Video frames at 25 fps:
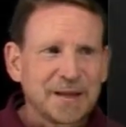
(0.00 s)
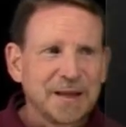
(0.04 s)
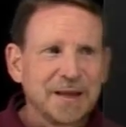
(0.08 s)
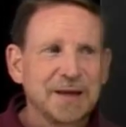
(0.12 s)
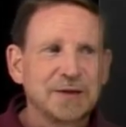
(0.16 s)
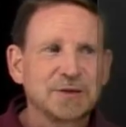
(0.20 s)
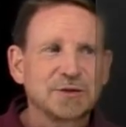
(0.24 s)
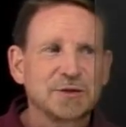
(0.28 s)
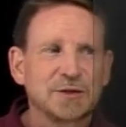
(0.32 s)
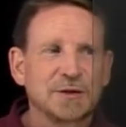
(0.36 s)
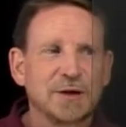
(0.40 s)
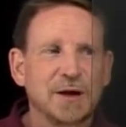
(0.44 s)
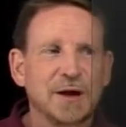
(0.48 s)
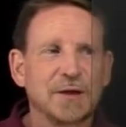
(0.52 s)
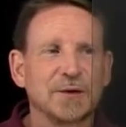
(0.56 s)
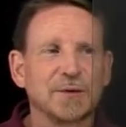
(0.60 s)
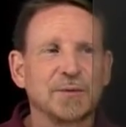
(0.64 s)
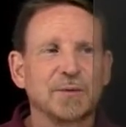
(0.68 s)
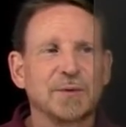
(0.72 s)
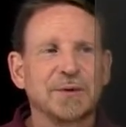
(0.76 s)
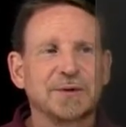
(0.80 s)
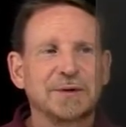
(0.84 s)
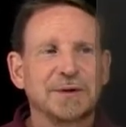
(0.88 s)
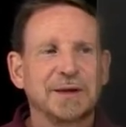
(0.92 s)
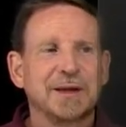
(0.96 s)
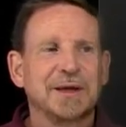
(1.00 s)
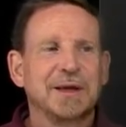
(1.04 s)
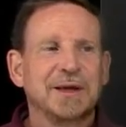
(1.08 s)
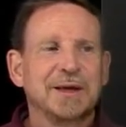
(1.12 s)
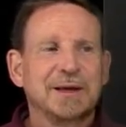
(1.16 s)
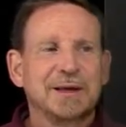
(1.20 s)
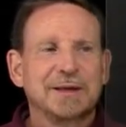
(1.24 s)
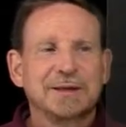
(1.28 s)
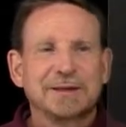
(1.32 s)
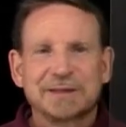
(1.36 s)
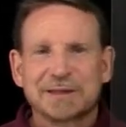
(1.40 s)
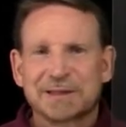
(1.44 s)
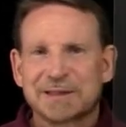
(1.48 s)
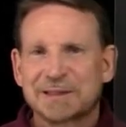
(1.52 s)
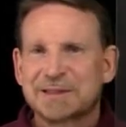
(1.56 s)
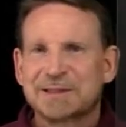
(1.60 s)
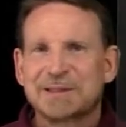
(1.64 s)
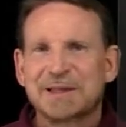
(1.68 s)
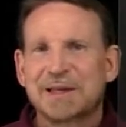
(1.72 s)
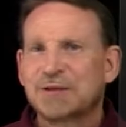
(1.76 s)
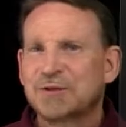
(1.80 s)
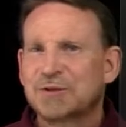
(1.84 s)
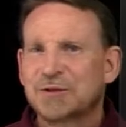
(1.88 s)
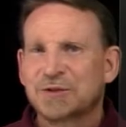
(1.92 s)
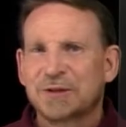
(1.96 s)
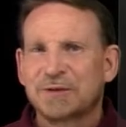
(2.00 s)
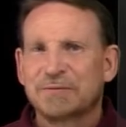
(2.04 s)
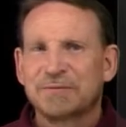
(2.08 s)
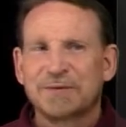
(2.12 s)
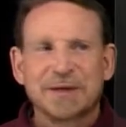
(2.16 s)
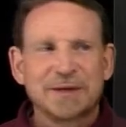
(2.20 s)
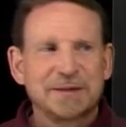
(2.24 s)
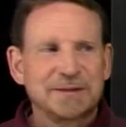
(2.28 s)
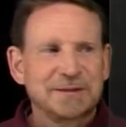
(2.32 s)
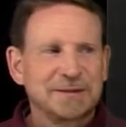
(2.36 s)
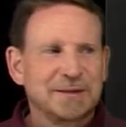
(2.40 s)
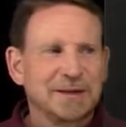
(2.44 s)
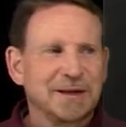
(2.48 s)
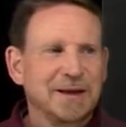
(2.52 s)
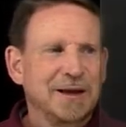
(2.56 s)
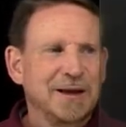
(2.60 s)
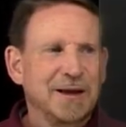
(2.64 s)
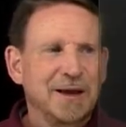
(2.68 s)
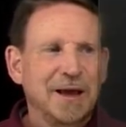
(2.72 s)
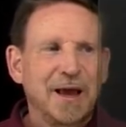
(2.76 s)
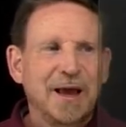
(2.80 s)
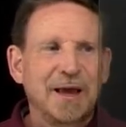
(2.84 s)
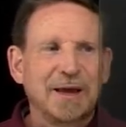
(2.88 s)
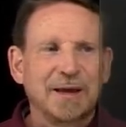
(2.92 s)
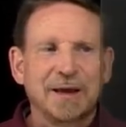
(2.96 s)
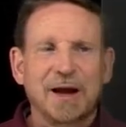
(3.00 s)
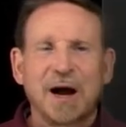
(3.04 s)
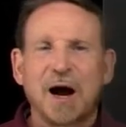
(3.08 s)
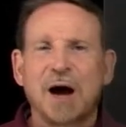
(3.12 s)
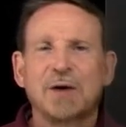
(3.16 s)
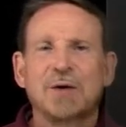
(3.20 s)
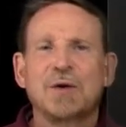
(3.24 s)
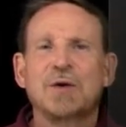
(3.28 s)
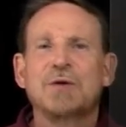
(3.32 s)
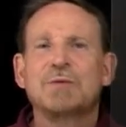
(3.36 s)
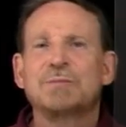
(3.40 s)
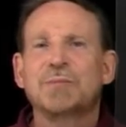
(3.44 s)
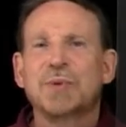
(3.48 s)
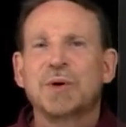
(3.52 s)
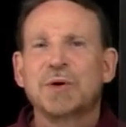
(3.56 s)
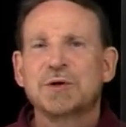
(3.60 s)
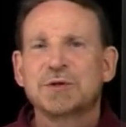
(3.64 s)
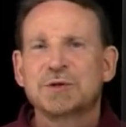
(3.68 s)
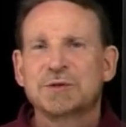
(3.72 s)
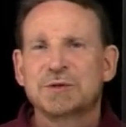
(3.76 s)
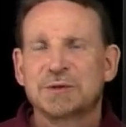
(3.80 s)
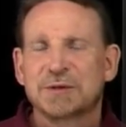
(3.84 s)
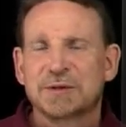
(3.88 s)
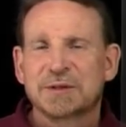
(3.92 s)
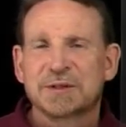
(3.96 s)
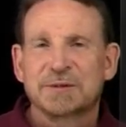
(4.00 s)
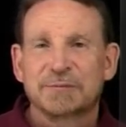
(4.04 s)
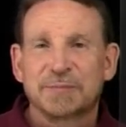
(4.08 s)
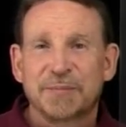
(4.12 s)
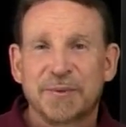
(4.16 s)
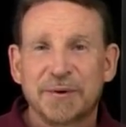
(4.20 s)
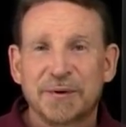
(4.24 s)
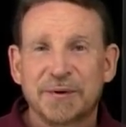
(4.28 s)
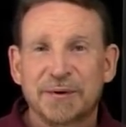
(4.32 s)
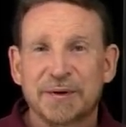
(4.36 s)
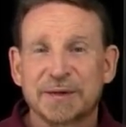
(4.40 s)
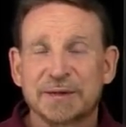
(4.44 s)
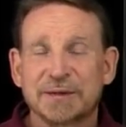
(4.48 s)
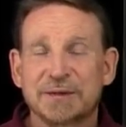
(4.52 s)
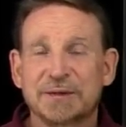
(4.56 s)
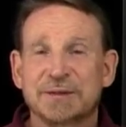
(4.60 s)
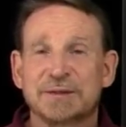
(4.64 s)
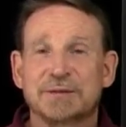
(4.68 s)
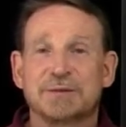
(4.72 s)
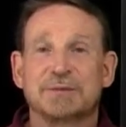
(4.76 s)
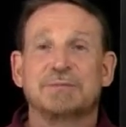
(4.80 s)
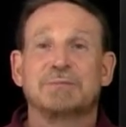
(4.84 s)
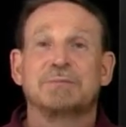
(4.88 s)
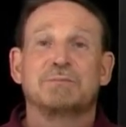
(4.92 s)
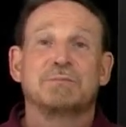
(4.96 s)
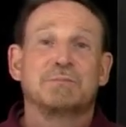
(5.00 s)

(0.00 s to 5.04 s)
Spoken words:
Here's another one. It's an extension of this. Hey, our own personal experience,